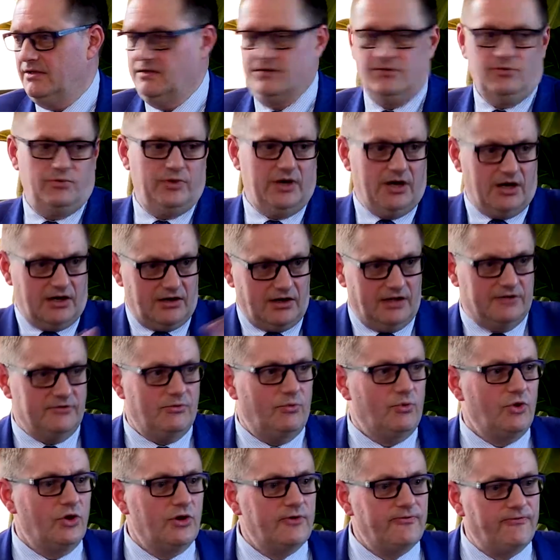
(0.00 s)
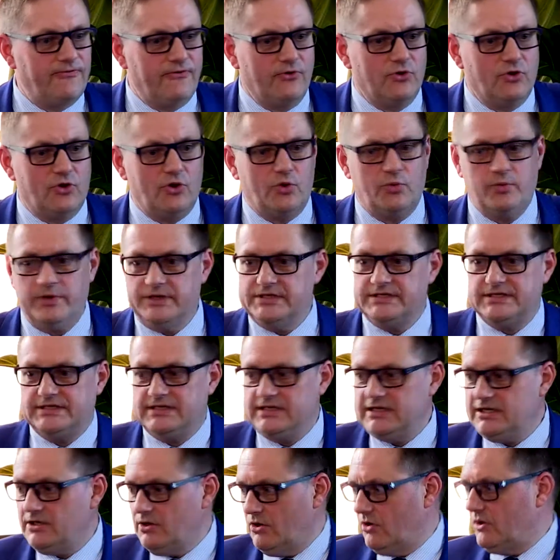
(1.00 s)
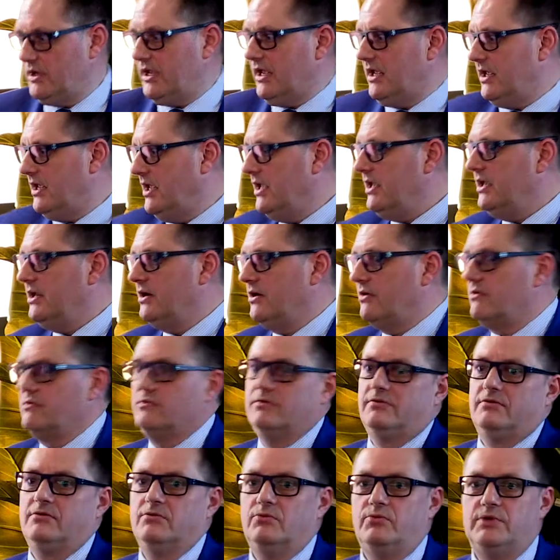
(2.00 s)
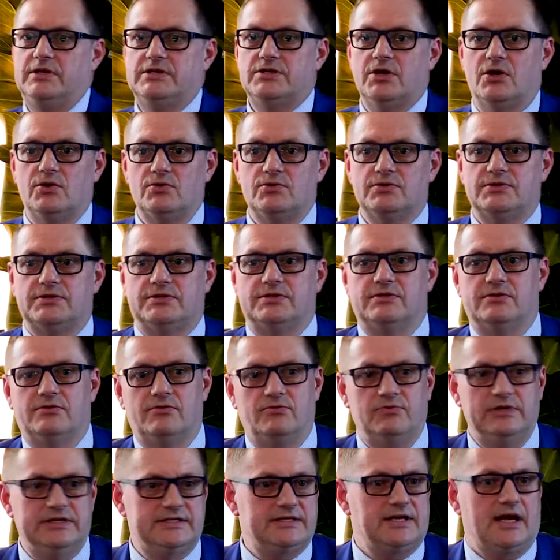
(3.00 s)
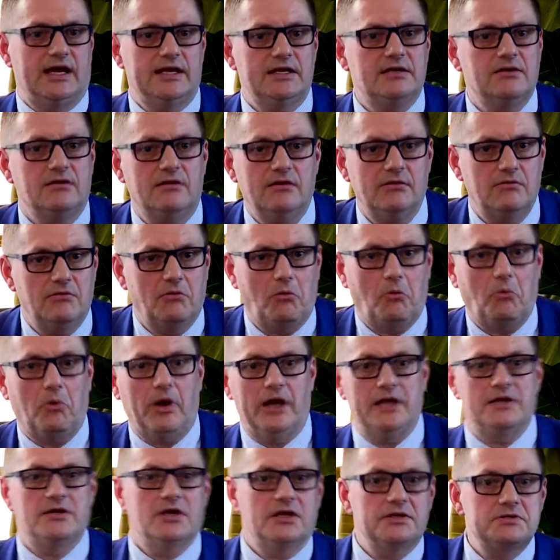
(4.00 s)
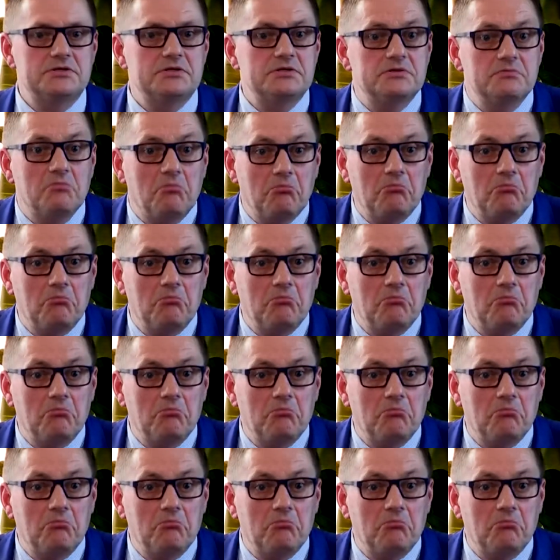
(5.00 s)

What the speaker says: We are on the work floor, we see, okay, here we don't recycle. Why not?